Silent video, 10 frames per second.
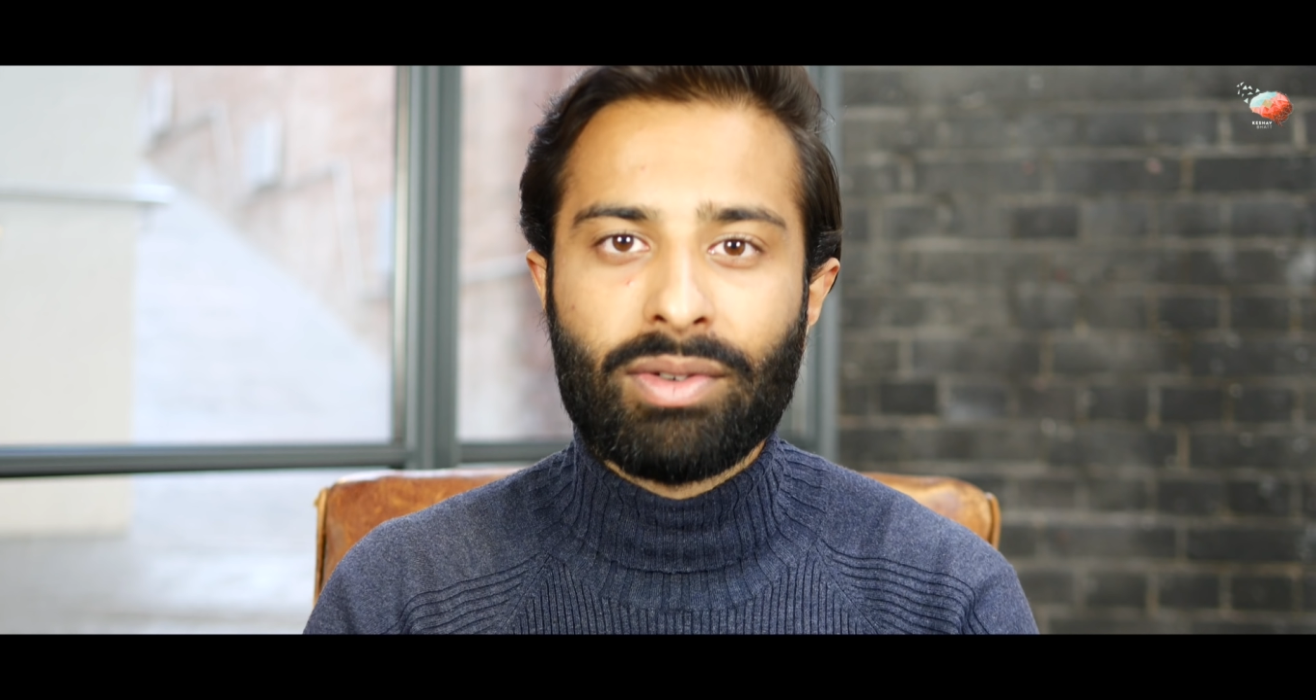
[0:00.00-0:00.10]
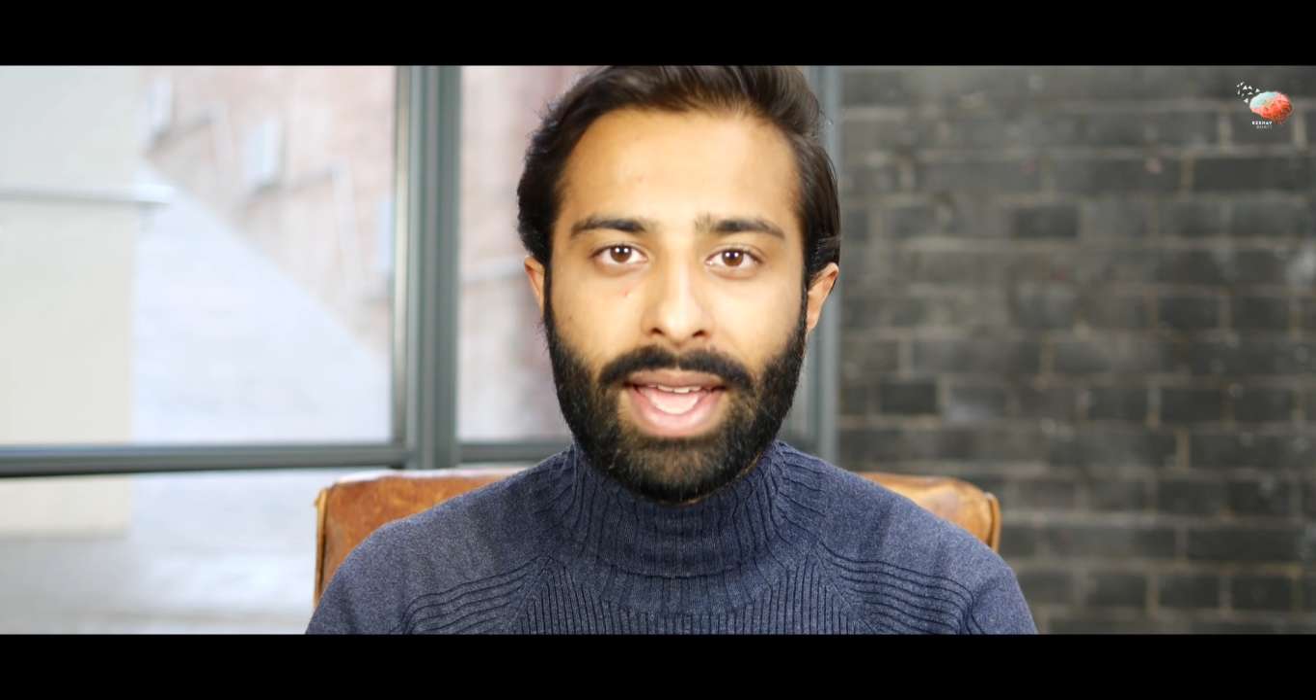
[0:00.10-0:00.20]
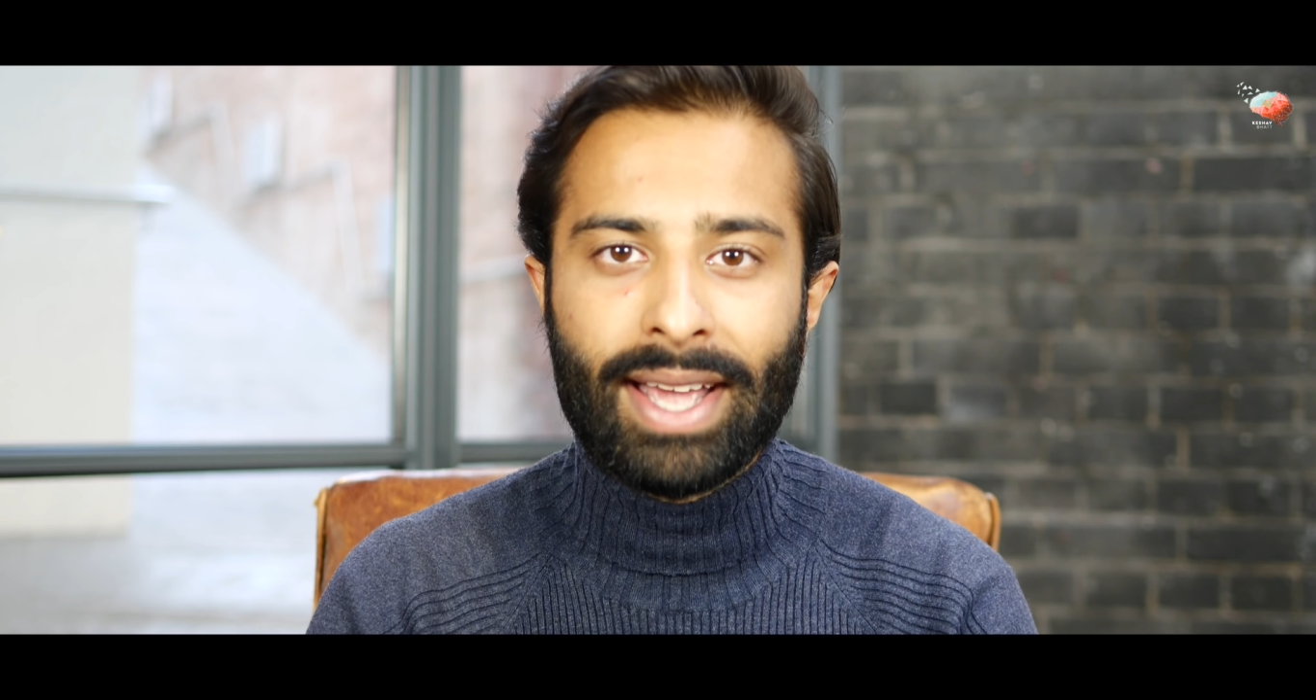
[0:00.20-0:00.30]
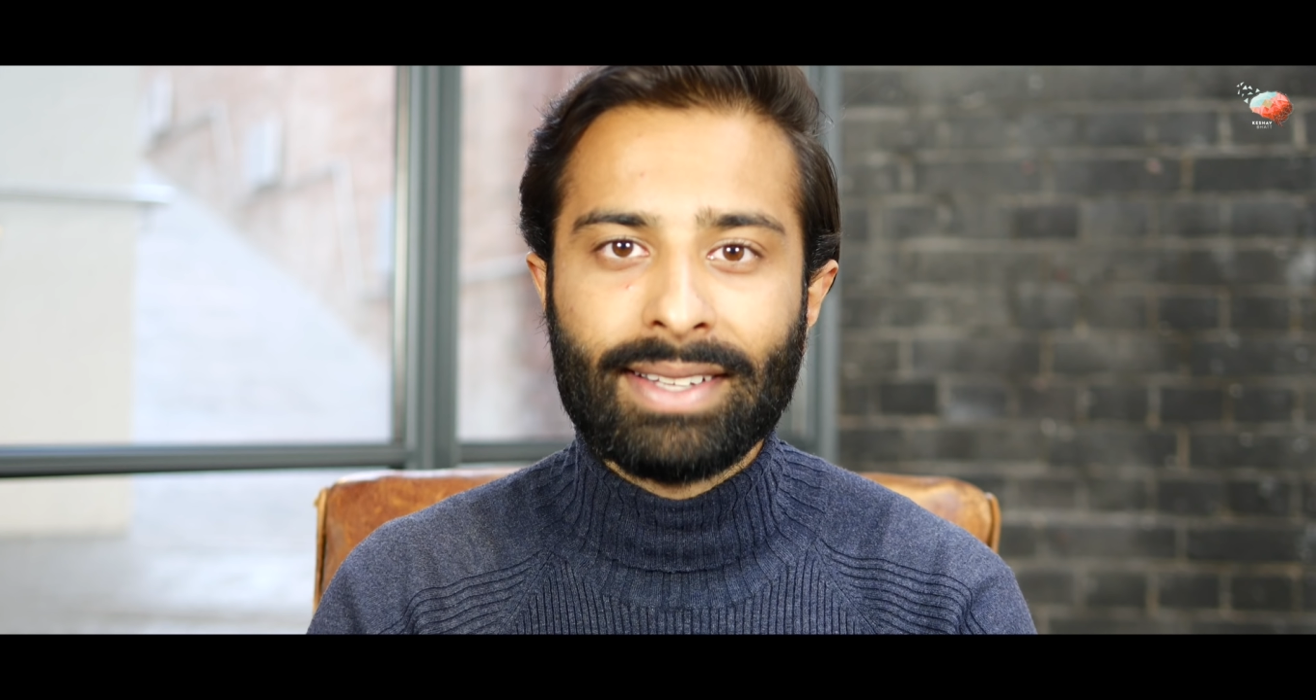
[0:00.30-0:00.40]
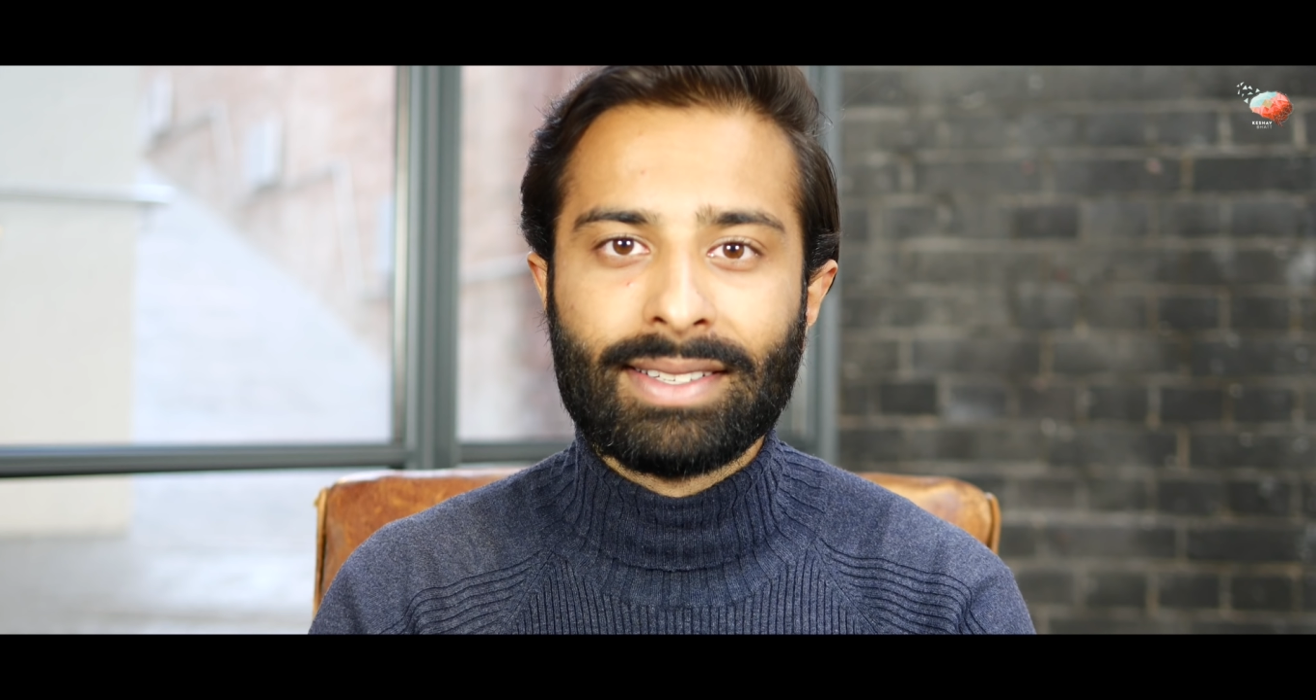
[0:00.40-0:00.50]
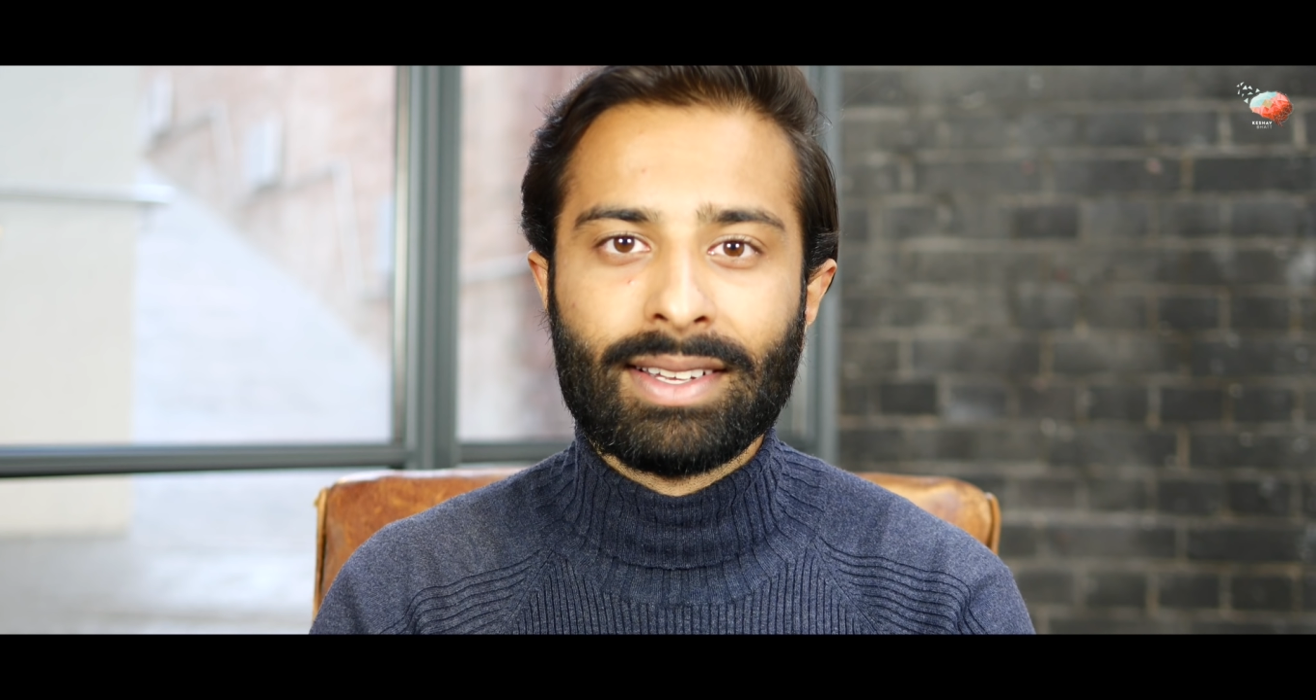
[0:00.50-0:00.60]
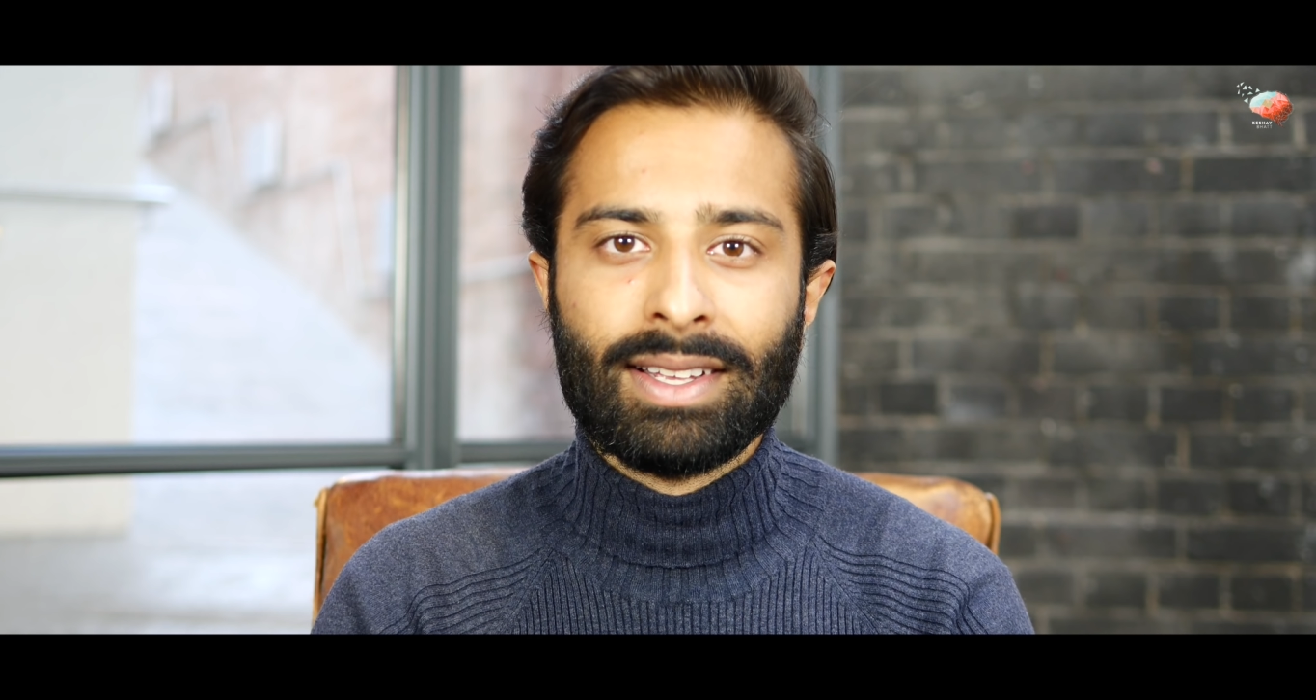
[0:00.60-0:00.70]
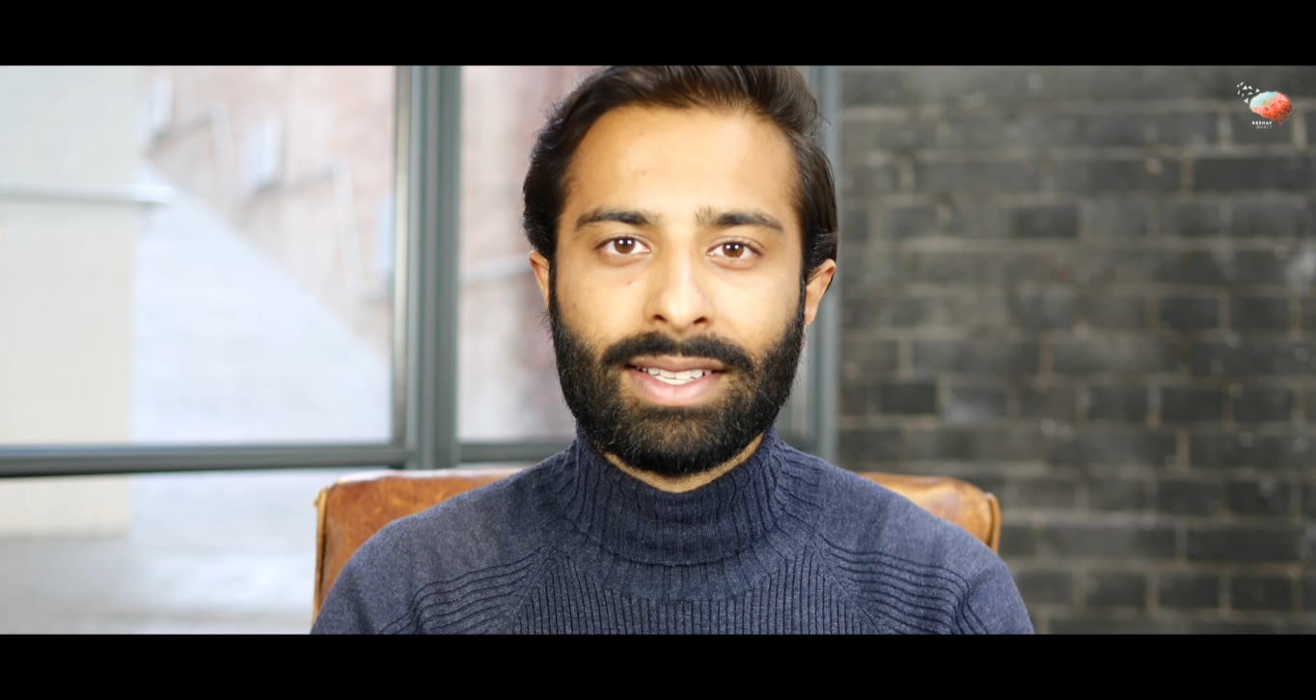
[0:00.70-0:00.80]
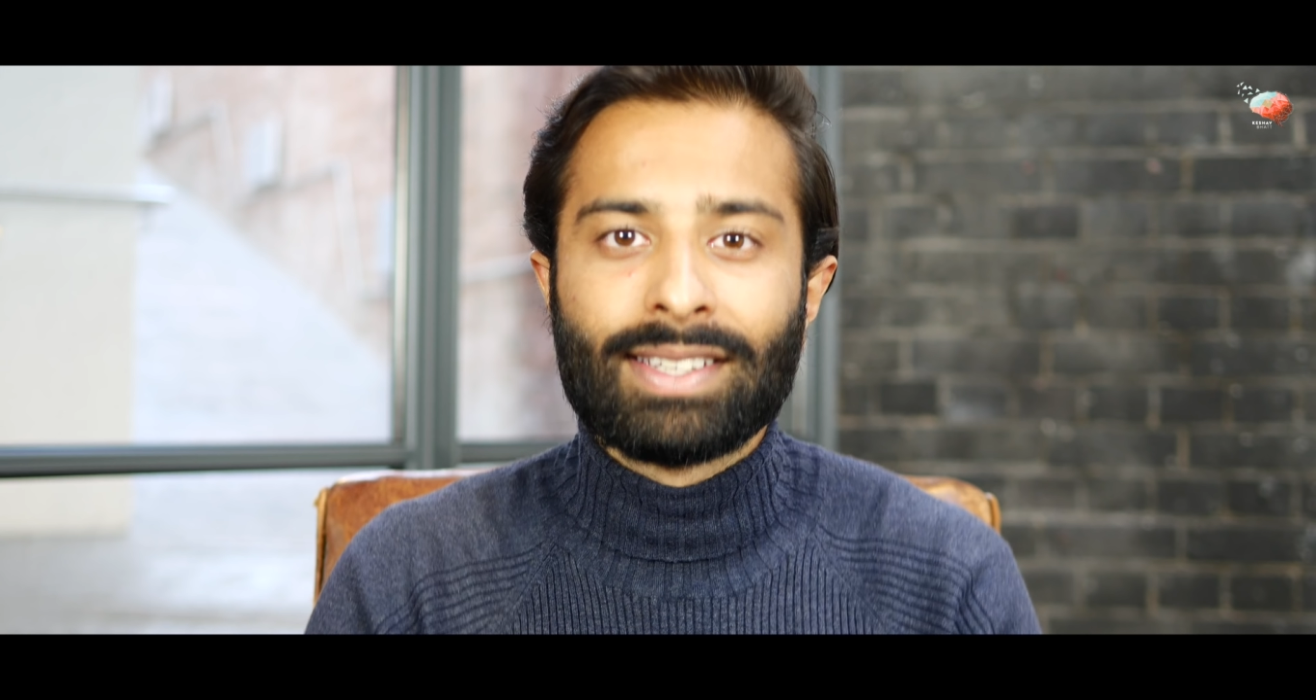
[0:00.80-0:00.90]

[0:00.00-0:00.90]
create